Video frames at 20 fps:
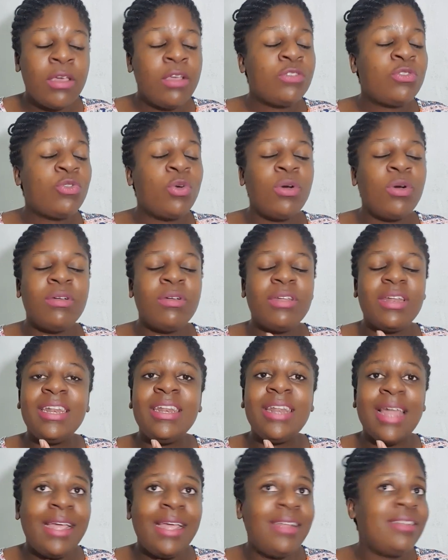So
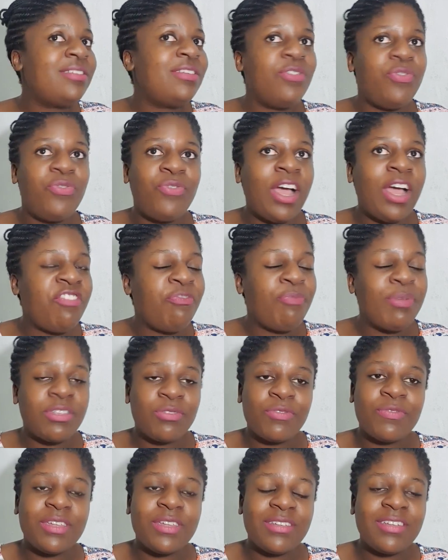
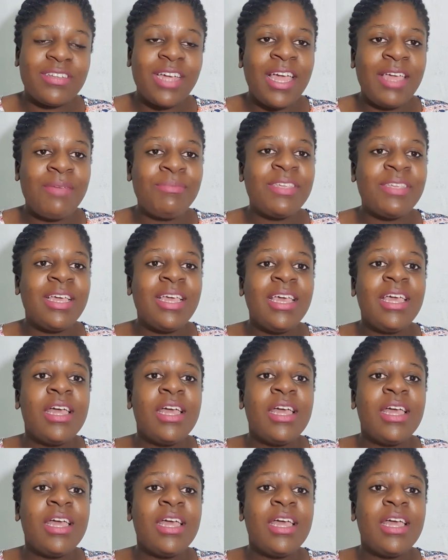95% of the times,